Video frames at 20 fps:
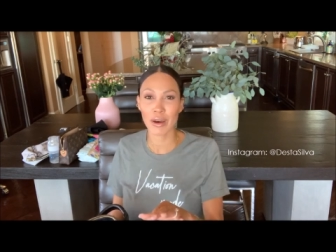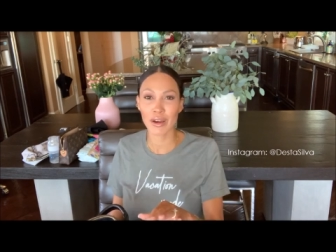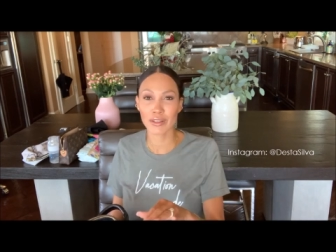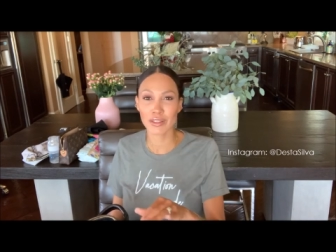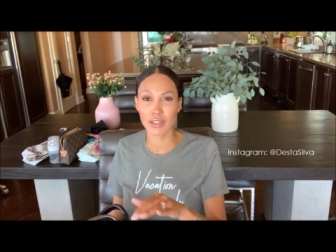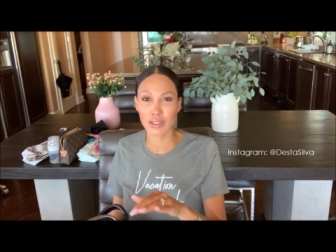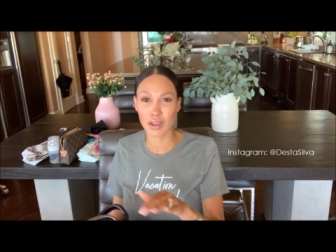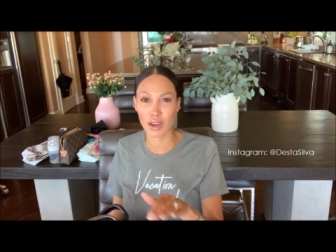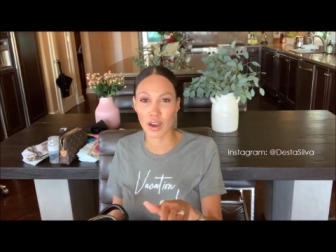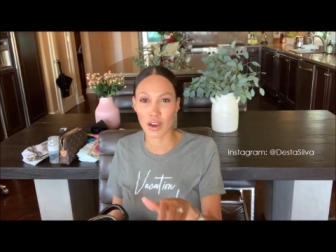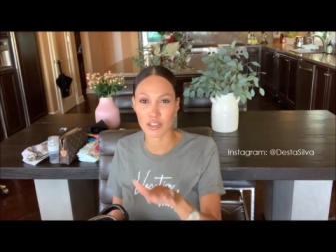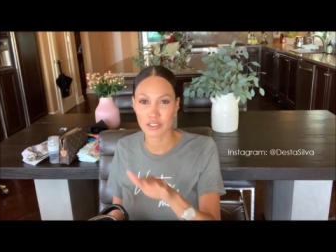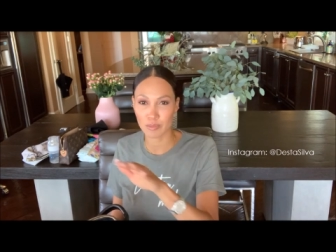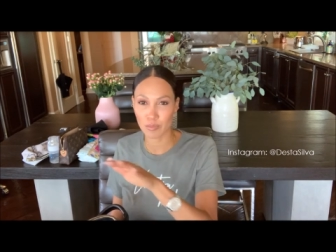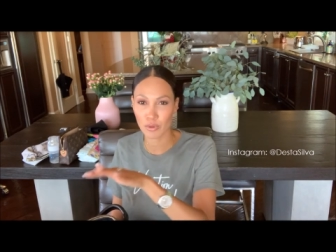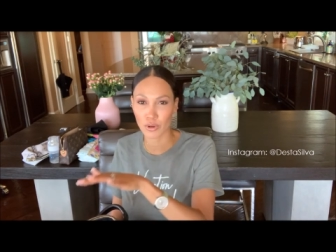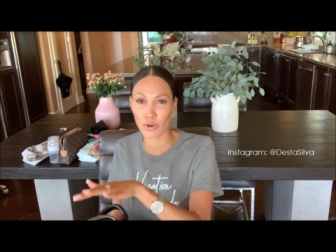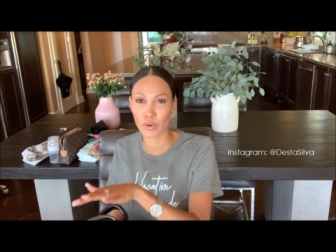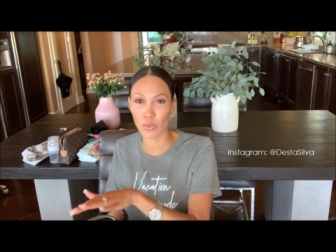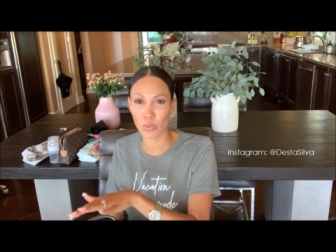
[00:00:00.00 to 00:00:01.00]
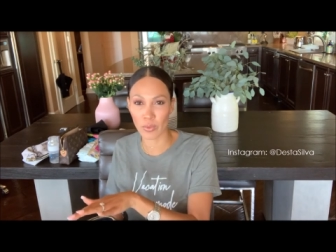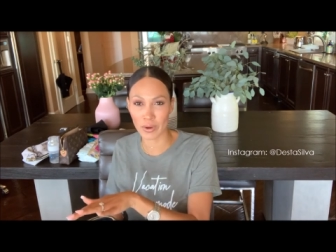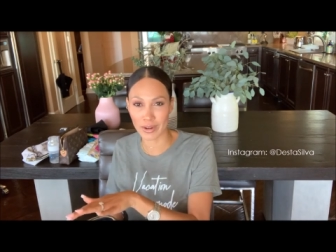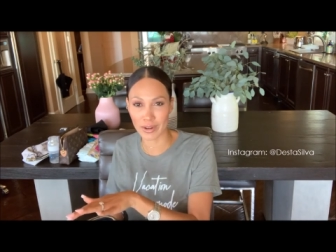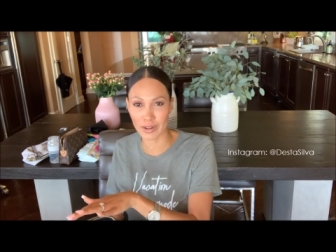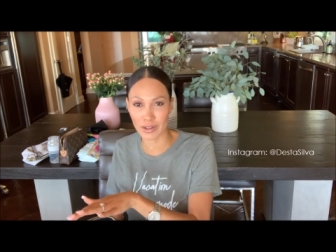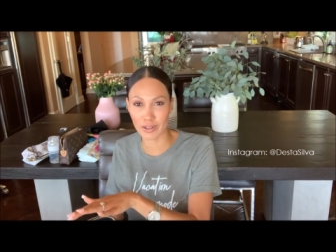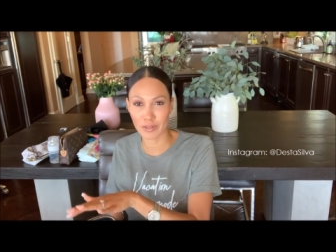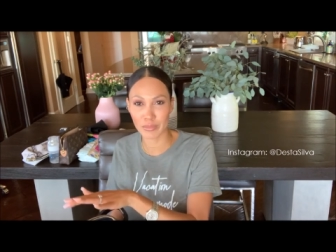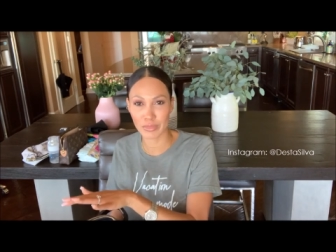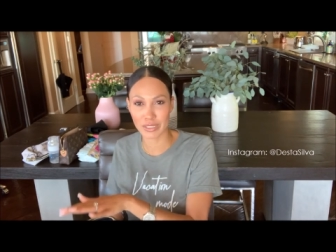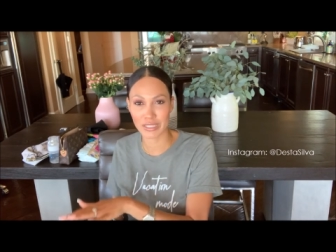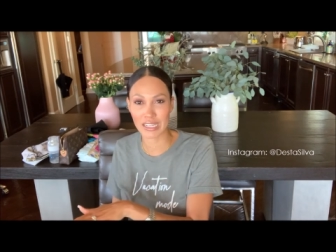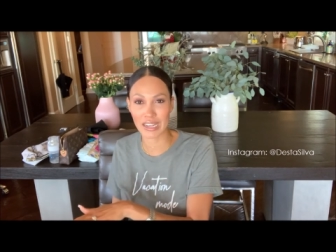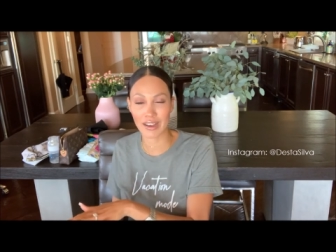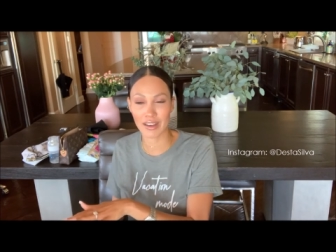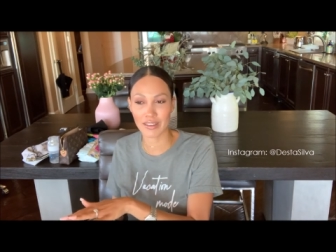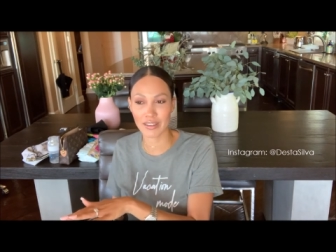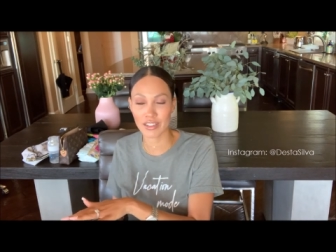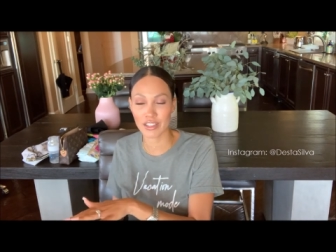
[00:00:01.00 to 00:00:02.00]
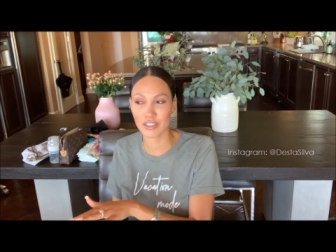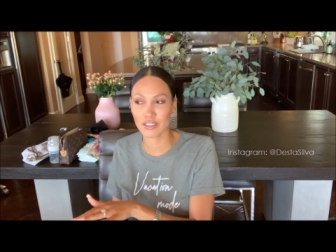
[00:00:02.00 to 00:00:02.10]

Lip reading: The cost per wear mentality.